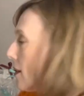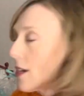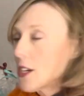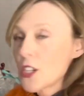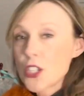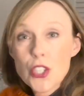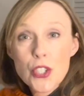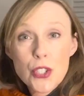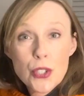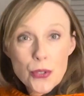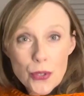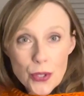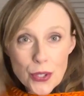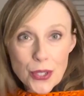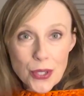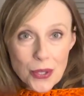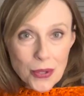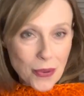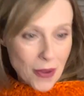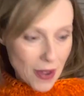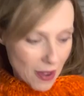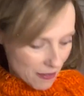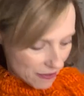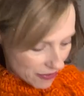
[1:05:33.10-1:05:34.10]
assure
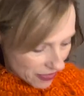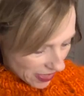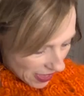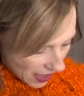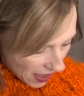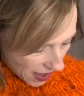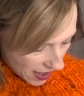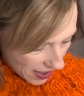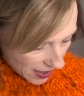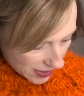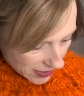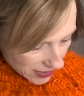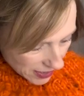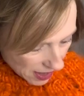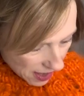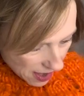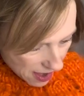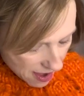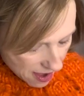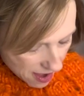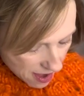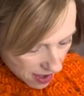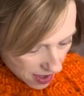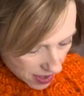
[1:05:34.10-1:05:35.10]
you of that.
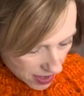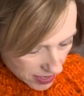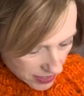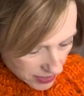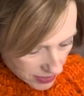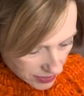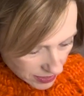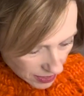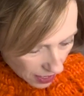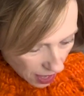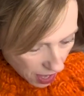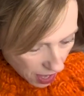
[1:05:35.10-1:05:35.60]
And